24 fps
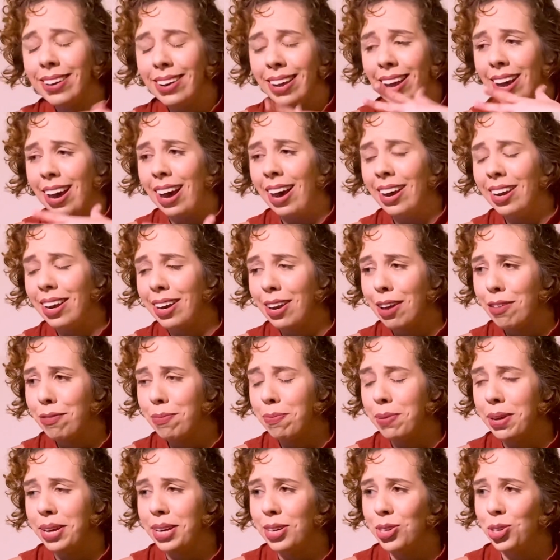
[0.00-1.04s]

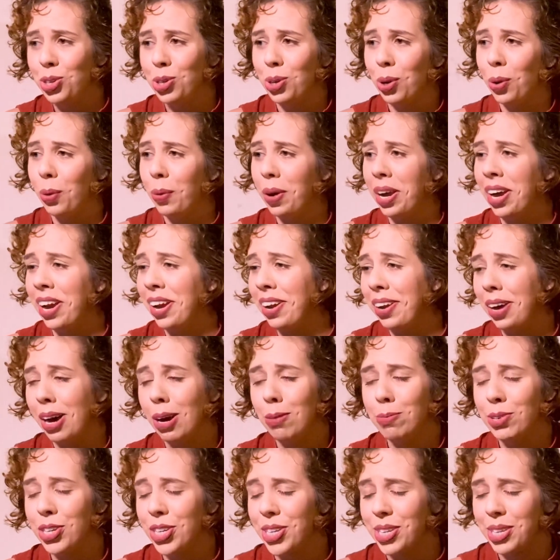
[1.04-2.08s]
INFP is showing.
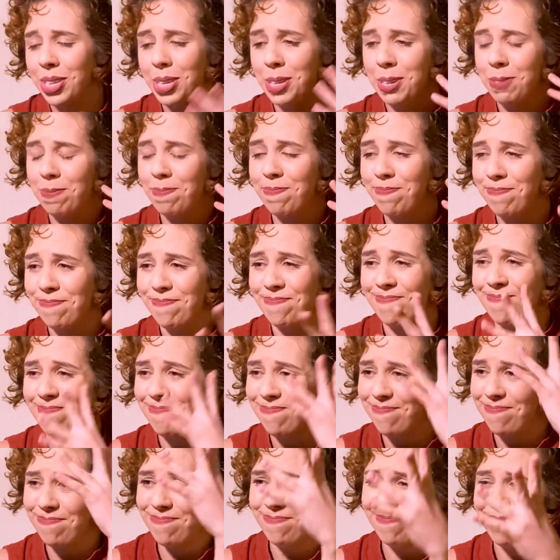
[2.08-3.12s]
I'm just
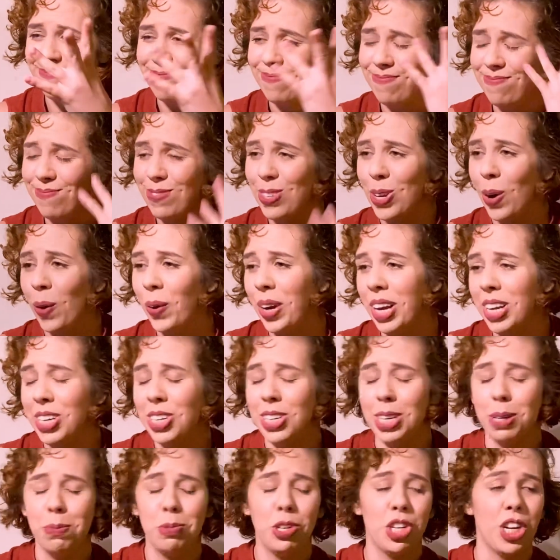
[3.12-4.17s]
talking
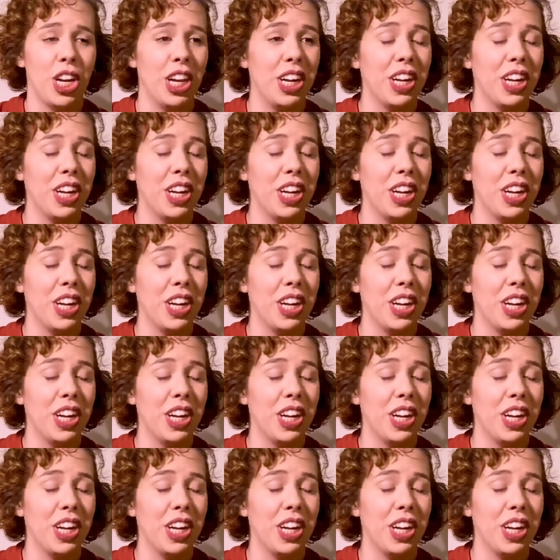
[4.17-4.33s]
deep shit